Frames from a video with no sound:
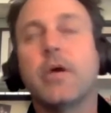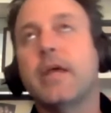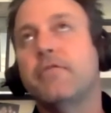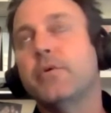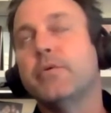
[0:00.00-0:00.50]

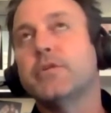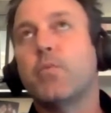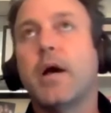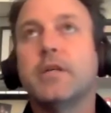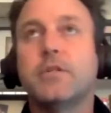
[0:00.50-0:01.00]

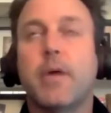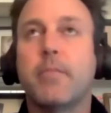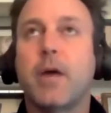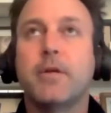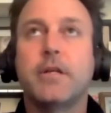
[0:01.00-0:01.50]
Influence-wise, my
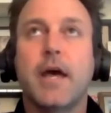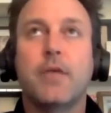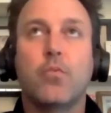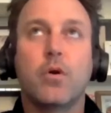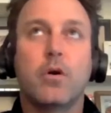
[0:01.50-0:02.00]
mom and
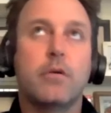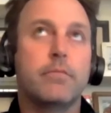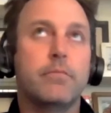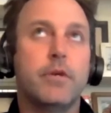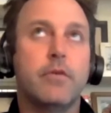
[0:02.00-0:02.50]
dad were,
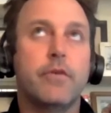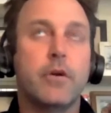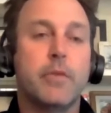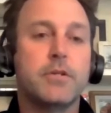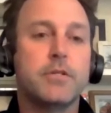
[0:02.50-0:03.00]

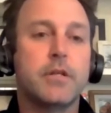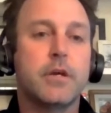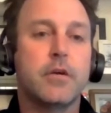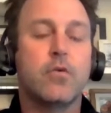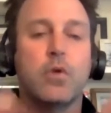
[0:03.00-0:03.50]
very much
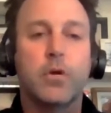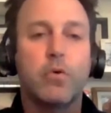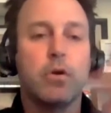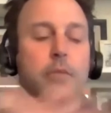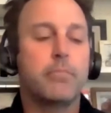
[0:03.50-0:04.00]
the
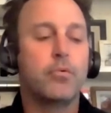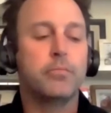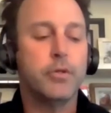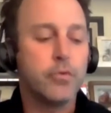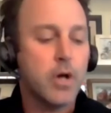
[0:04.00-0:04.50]
quote-unquote
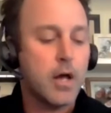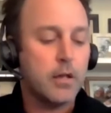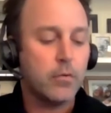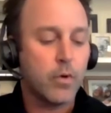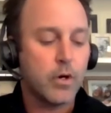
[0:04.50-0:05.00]

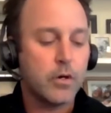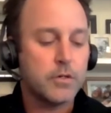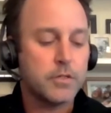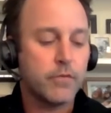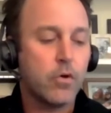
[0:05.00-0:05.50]
blue-collar
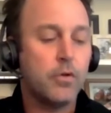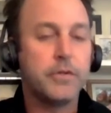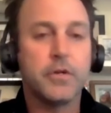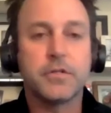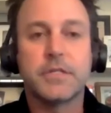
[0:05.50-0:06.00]
workers of old,
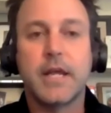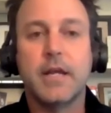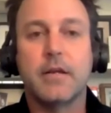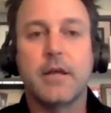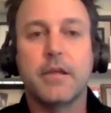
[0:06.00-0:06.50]

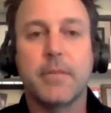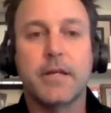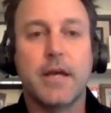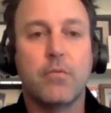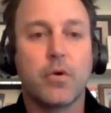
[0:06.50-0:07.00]
I think my
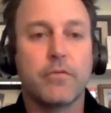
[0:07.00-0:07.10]
dad